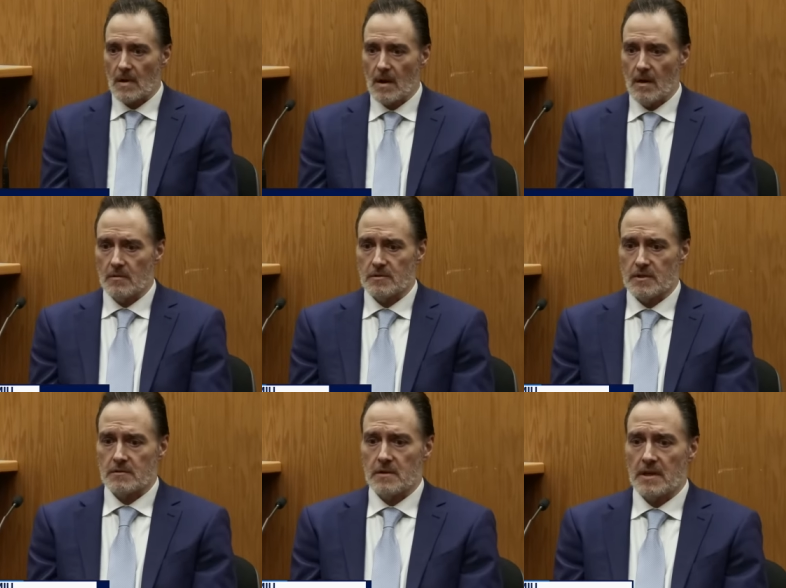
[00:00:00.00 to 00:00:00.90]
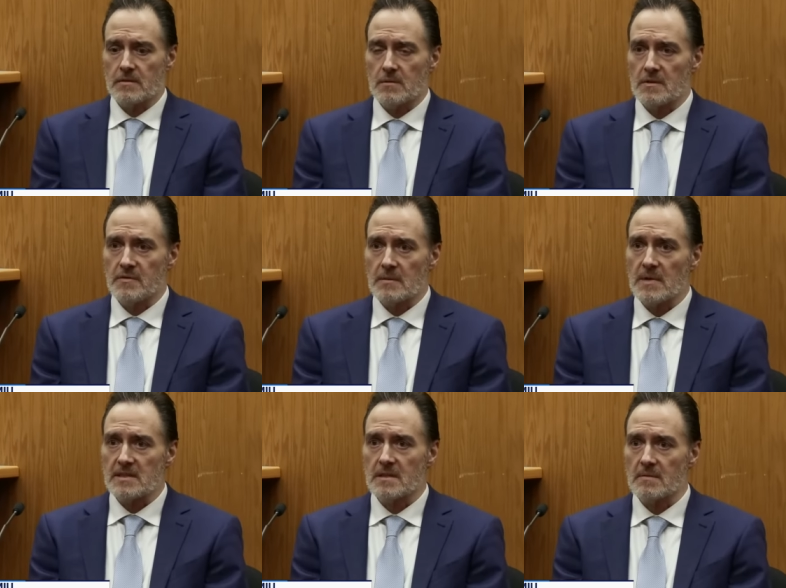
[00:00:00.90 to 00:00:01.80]
I was just trying to defend
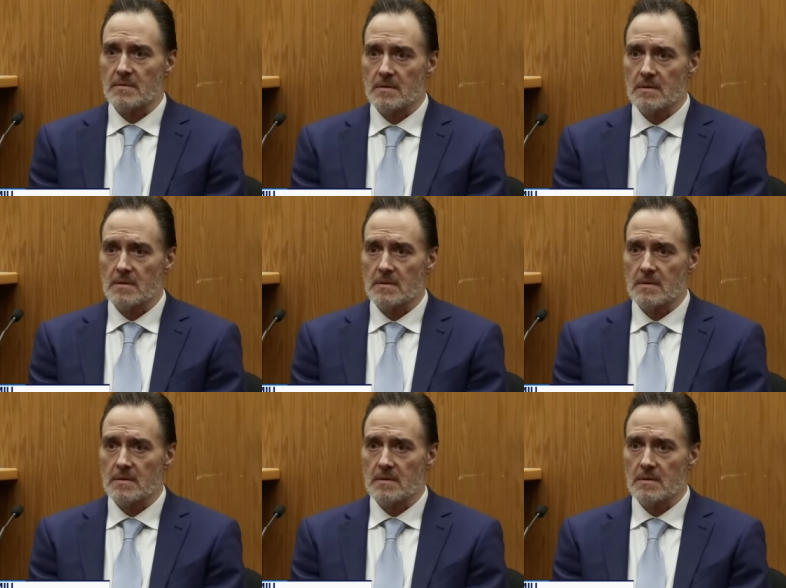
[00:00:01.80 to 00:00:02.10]
myself.